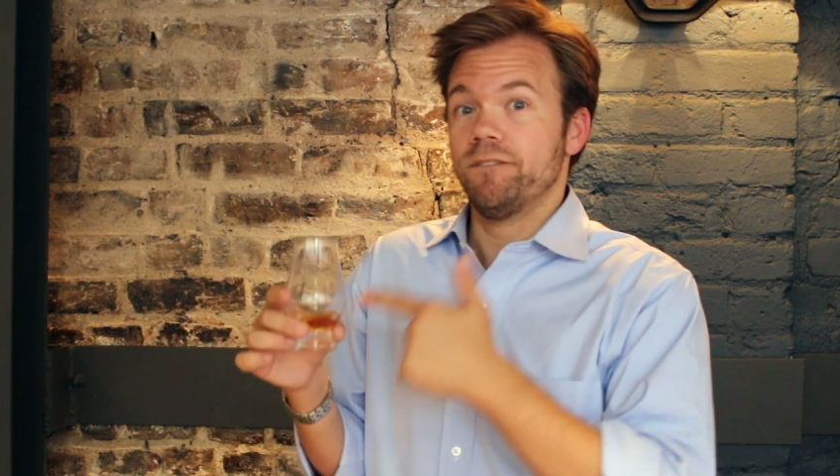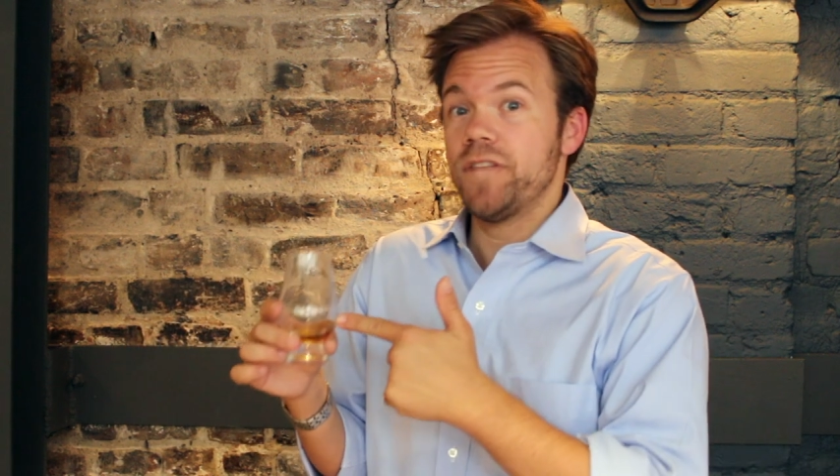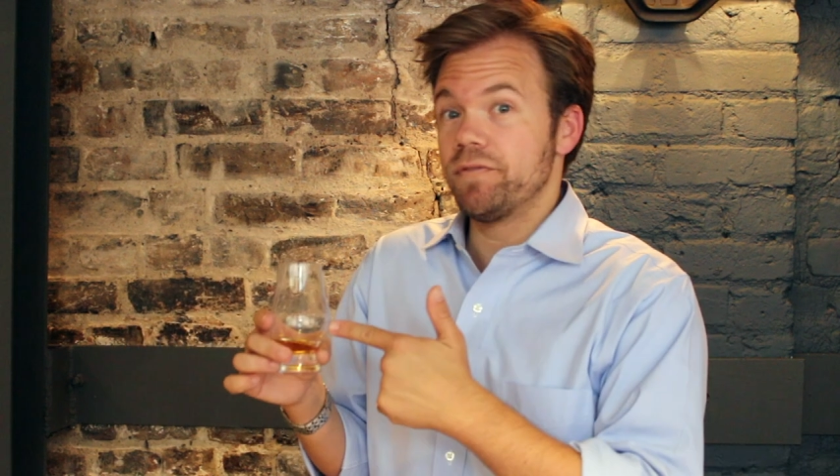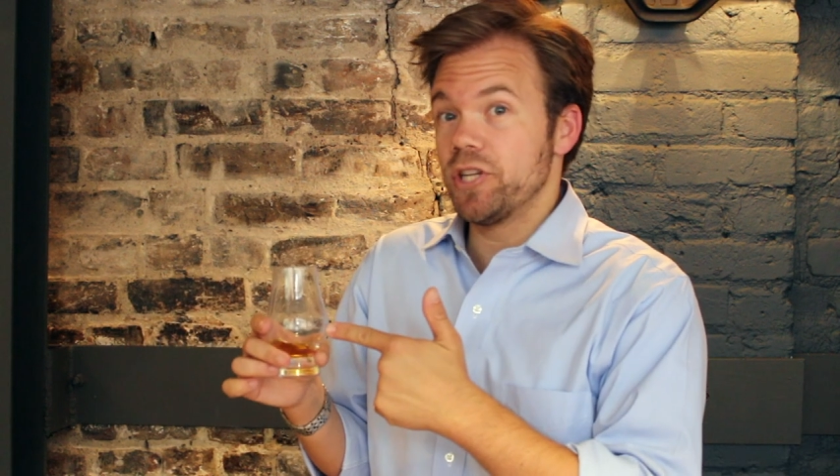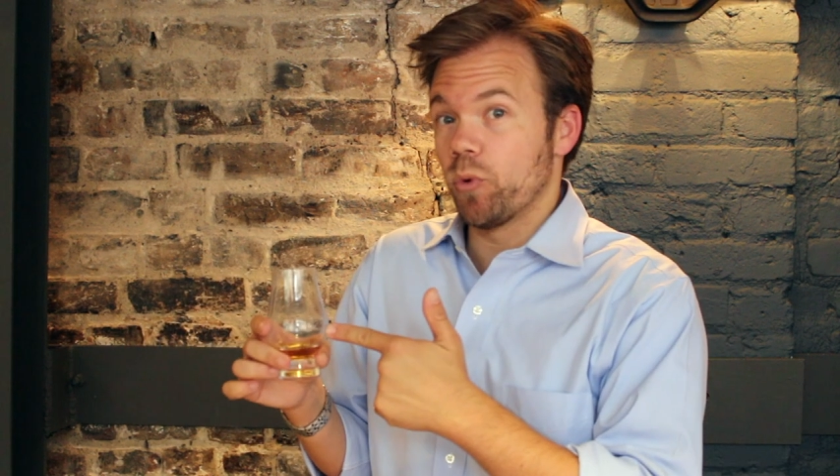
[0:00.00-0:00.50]

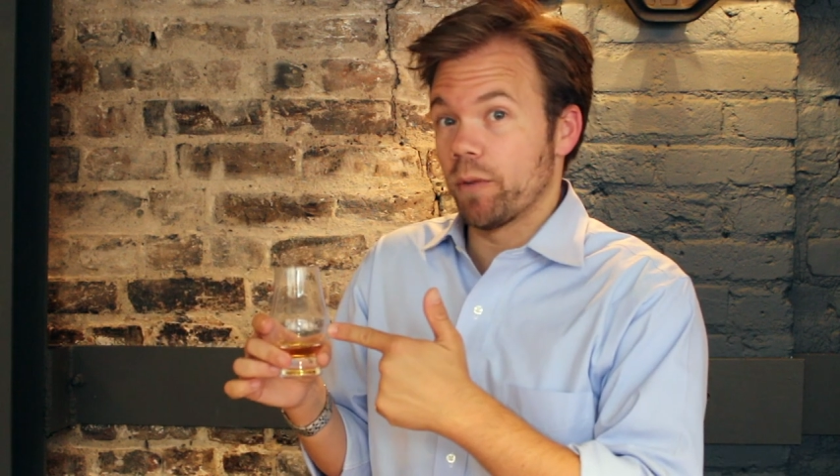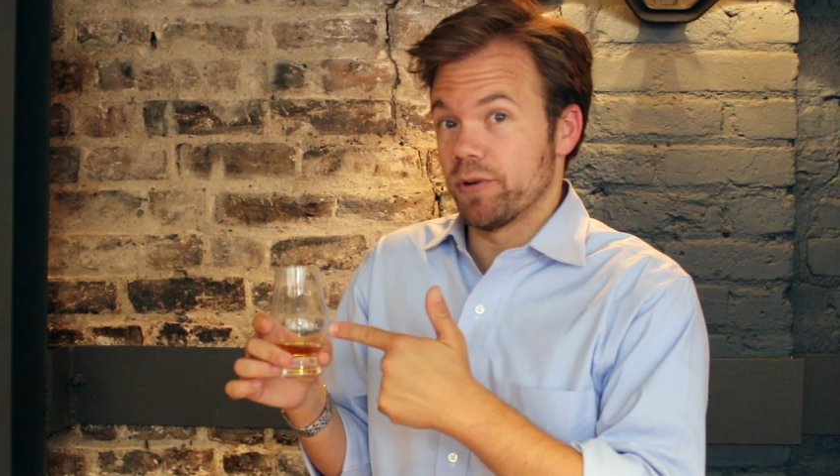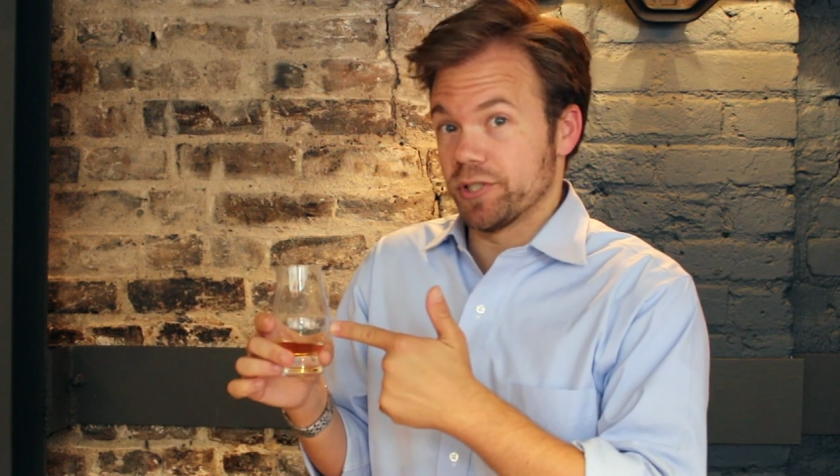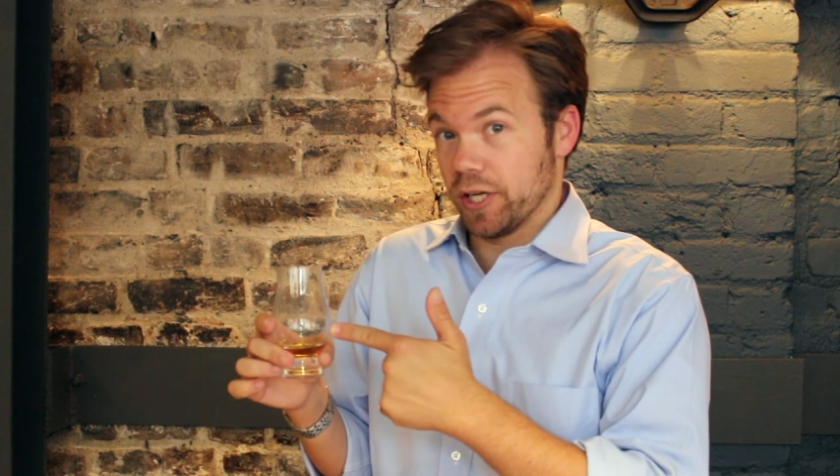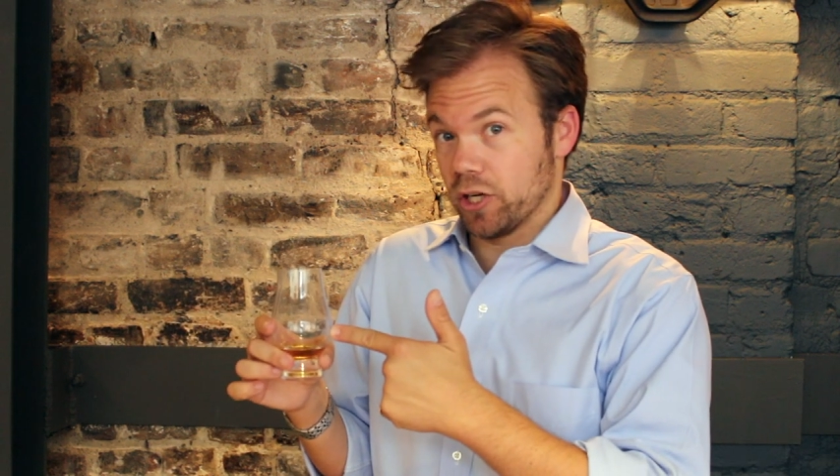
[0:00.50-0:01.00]

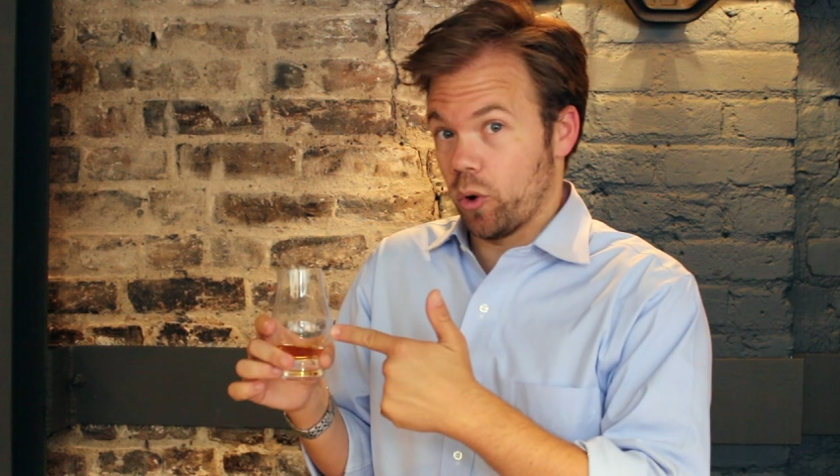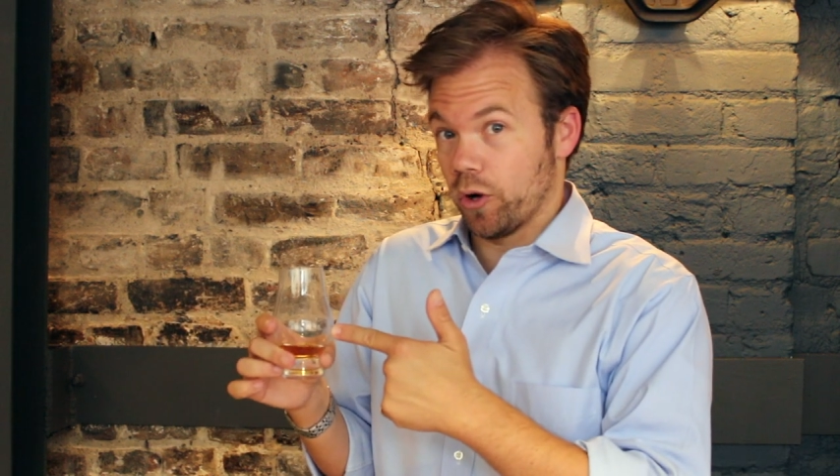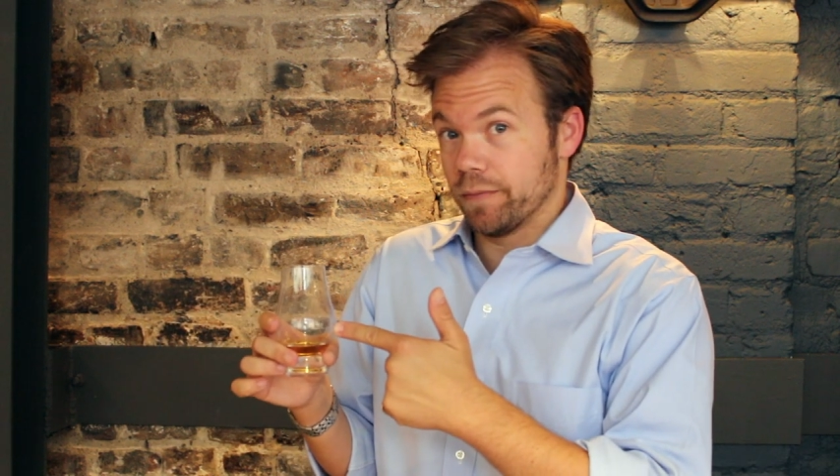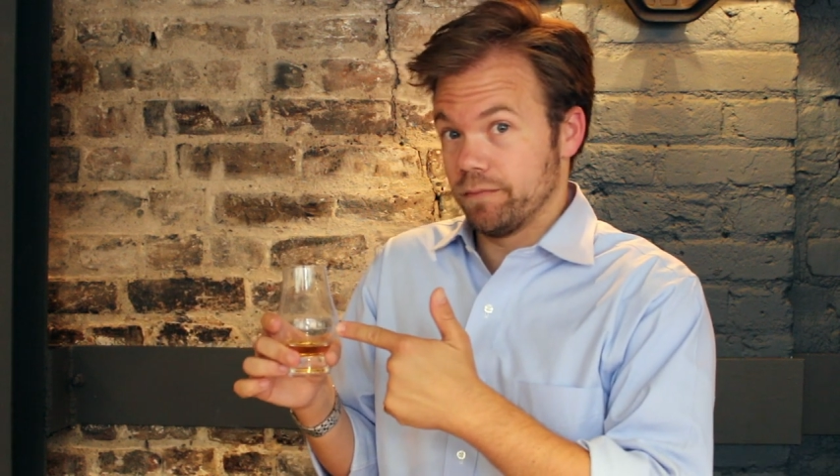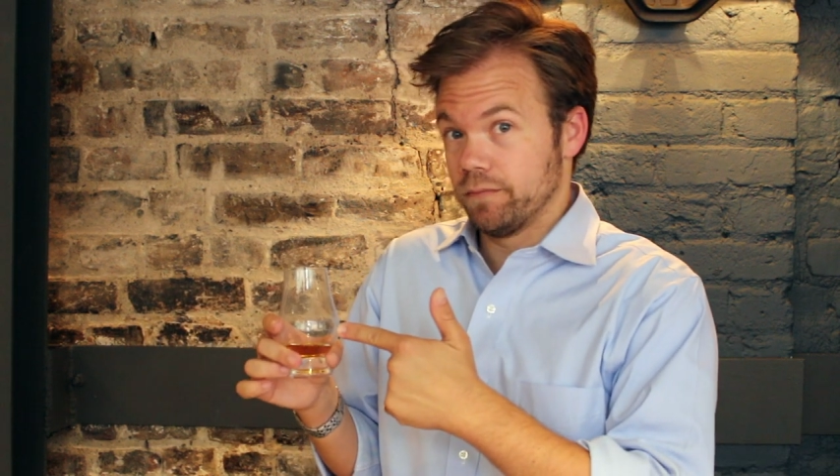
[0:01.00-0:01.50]
51% corn.